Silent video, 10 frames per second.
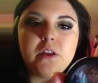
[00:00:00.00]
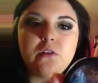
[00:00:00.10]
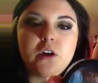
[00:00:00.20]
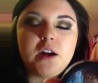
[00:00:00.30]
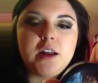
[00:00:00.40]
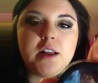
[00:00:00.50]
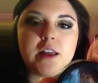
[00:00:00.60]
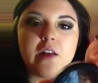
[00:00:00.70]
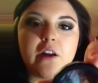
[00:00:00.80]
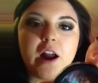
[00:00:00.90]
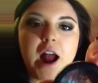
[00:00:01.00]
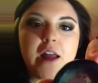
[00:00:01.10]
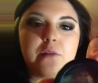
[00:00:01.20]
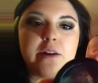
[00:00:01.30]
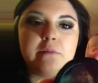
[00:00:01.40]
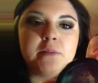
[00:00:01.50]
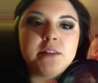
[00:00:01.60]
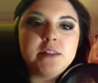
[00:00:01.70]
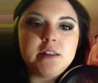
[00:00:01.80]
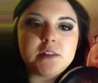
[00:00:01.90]
Laura Geller eye
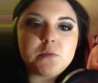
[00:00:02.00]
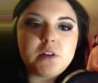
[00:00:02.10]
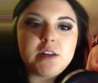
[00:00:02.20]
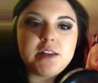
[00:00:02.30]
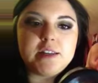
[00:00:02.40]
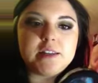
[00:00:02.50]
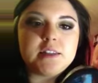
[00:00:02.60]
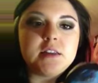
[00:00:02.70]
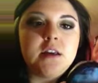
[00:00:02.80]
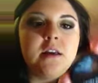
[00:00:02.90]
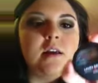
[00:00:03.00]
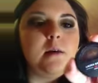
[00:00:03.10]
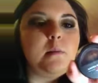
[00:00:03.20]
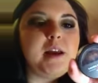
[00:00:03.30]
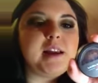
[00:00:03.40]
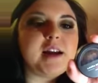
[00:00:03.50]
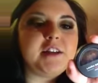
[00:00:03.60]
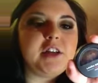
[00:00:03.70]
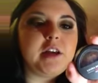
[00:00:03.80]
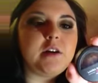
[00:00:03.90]
rims, and this one is Baked
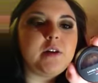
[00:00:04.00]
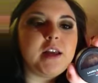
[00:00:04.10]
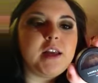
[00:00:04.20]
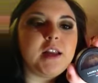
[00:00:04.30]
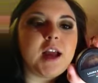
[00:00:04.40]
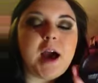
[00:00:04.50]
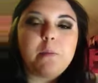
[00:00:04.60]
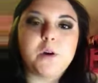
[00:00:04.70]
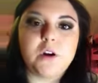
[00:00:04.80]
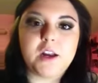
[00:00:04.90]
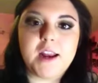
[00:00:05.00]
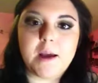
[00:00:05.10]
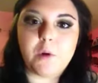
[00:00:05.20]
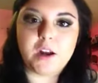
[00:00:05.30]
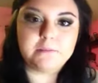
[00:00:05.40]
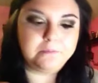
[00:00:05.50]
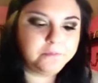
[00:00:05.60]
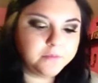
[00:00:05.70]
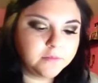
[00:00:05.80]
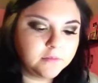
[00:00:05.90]
Eyeshadow in Copper Cadabra.
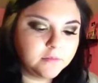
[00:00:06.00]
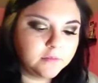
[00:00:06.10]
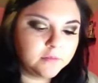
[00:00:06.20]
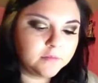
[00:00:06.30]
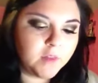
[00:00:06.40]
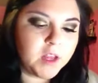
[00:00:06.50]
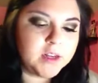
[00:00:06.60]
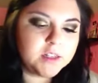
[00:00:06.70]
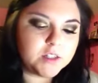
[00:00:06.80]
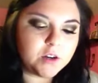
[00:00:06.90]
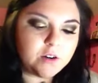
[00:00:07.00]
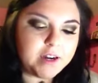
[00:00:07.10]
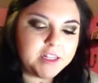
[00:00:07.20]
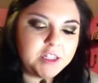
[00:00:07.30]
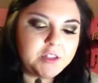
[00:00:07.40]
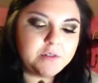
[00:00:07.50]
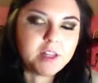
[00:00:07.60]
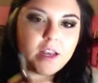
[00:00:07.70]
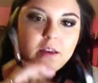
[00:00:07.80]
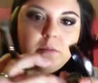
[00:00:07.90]
So I just
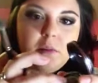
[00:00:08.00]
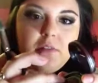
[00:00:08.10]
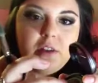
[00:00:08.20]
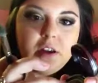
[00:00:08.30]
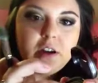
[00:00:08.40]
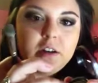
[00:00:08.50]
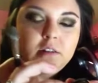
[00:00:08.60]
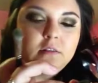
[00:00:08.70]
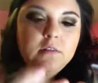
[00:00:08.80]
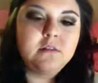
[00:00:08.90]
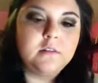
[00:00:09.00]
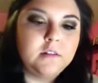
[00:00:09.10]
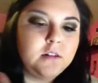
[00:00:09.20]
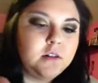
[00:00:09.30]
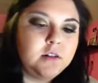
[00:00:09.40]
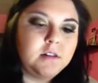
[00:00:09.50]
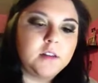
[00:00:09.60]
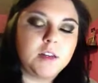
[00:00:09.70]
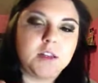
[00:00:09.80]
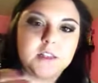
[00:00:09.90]
use, like, my finger,
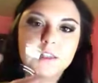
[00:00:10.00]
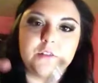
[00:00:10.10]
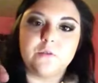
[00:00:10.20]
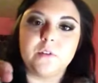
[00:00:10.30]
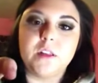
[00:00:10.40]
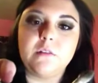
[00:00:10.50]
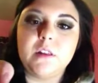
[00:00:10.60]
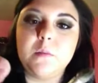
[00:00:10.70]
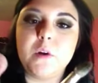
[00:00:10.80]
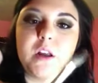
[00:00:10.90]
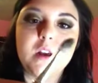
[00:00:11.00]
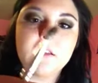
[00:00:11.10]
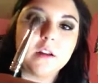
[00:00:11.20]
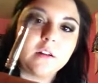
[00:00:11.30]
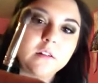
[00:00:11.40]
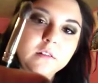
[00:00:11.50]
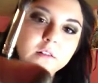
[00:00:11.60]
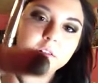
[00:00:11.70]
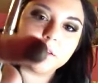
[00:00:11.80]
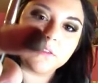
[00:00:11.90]
and this is a really, really pretty color.
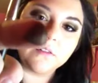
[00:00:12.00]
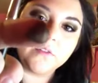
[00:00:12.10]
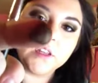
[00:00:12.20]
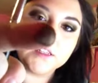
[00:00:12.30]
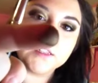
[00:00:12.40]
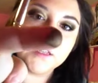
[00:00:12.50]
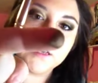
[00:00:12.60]
I don't know if you can see